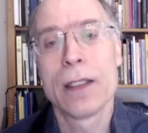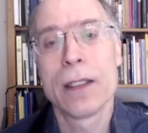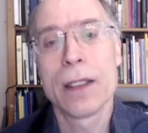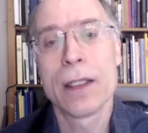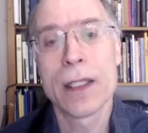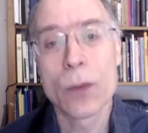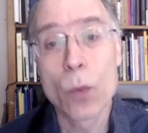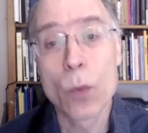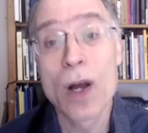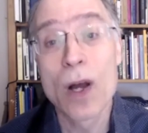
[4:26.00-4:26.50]

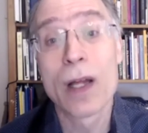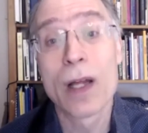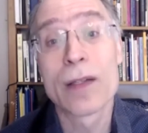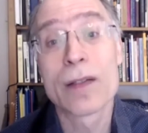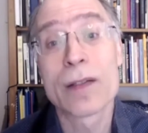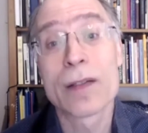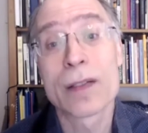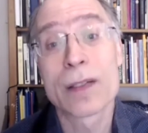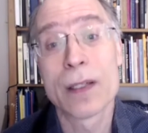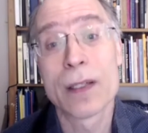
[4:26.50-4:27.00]
It
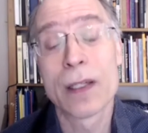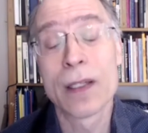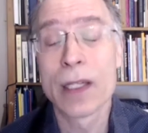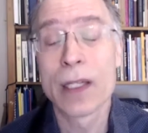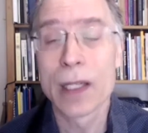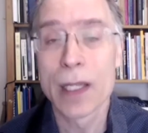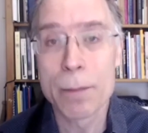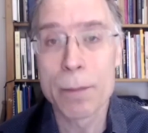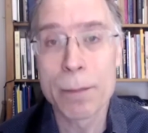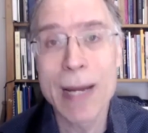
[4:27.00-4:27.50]
was a
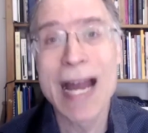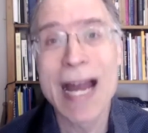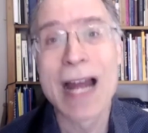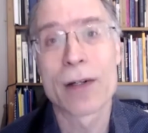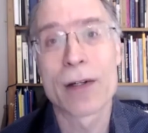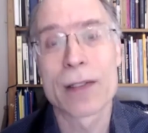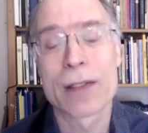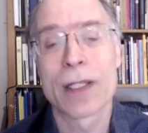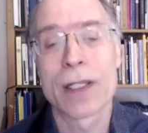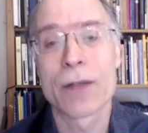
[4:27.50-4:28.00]
little
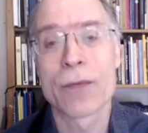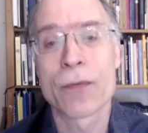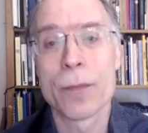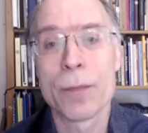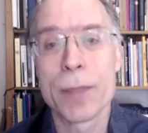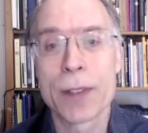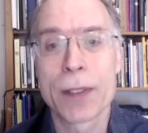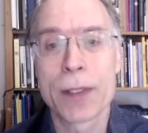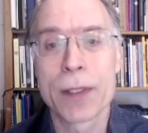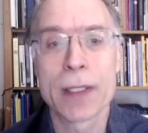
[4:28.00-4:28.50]
embarrassing for
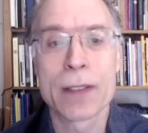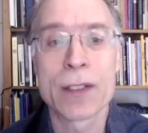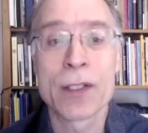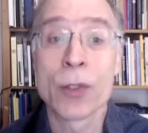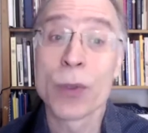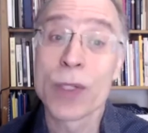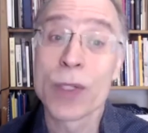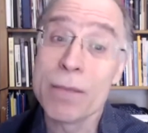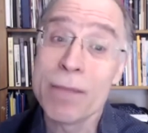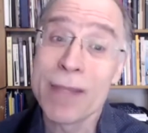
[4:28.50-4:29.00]
Birgit
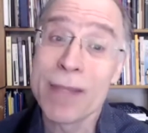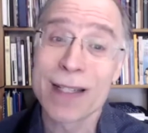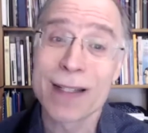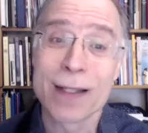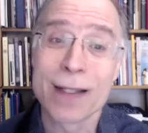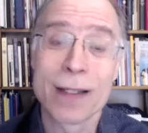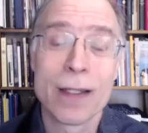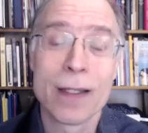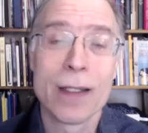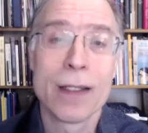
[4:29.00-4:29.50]
to admit
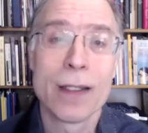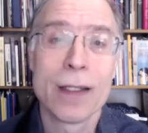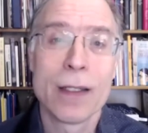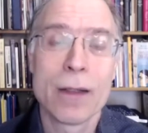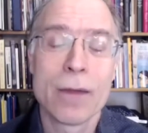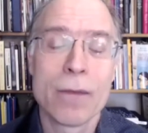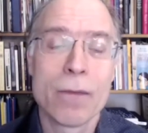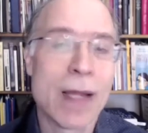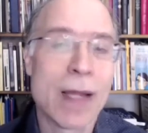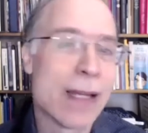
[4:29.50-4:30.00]

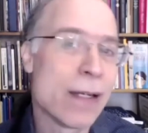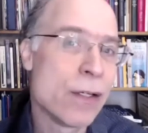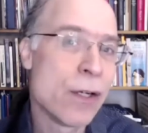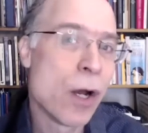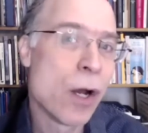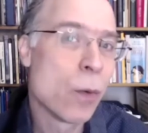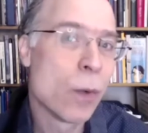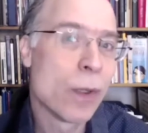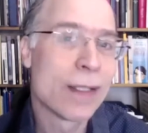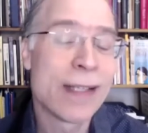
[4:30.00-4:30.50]
that
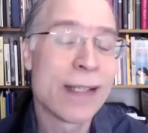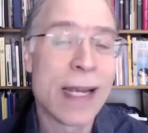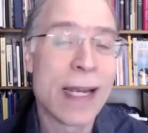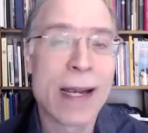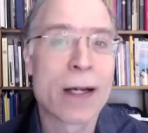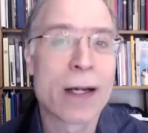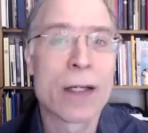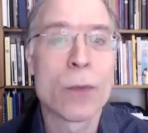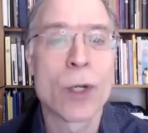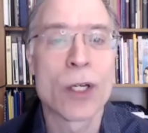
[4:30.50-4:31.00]
no one
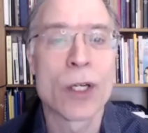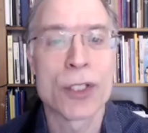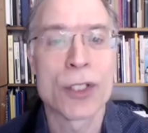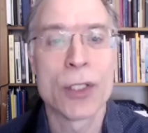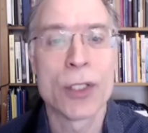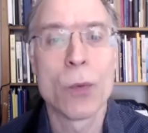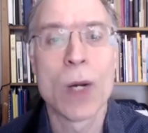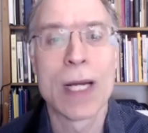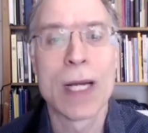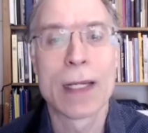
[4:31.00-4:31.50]
cared where she
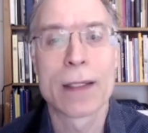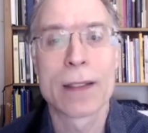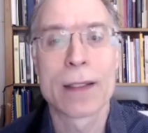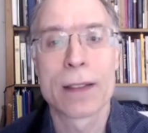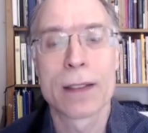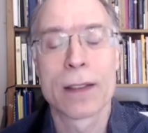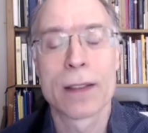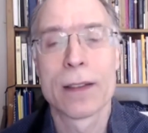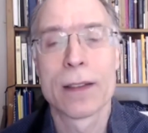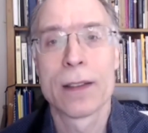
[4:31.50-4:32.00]
went,
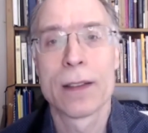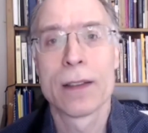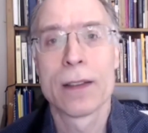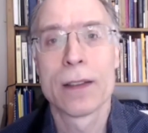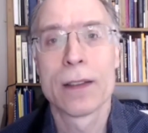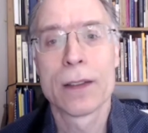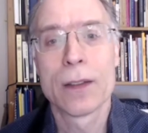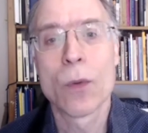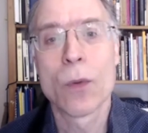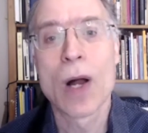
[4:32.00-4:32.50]

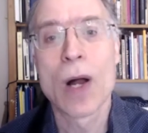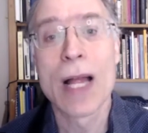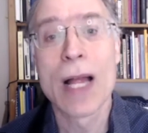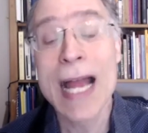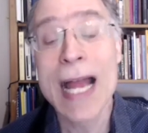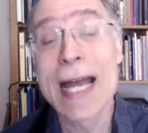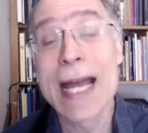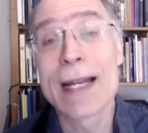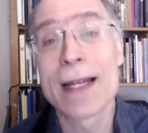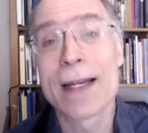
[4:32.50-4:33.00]
while
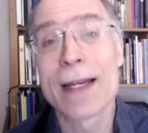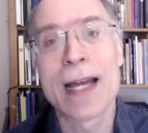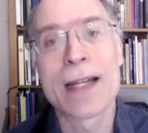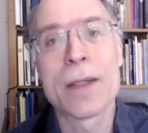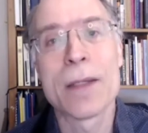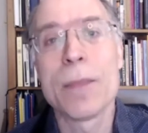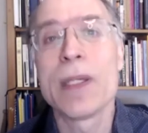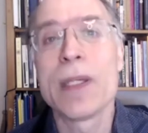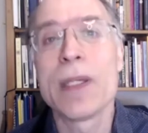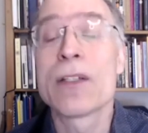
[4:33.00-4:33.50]
Hanne had
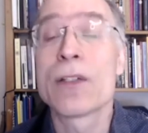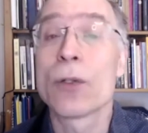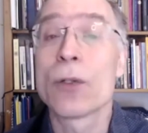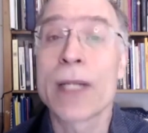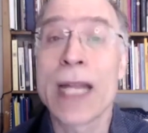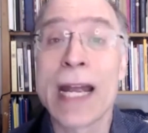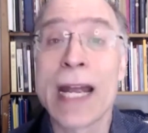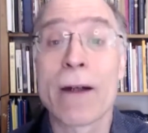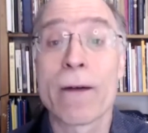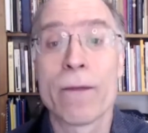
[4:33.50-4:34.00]
to be so
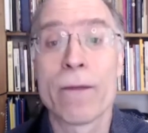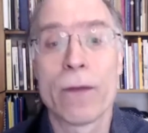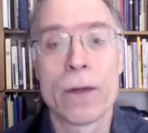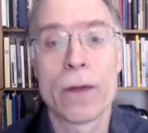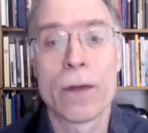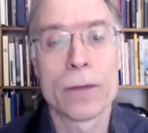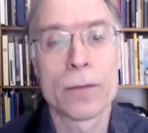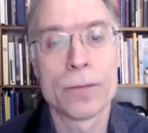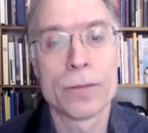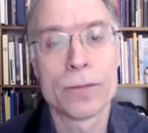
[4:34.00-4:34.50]
careful.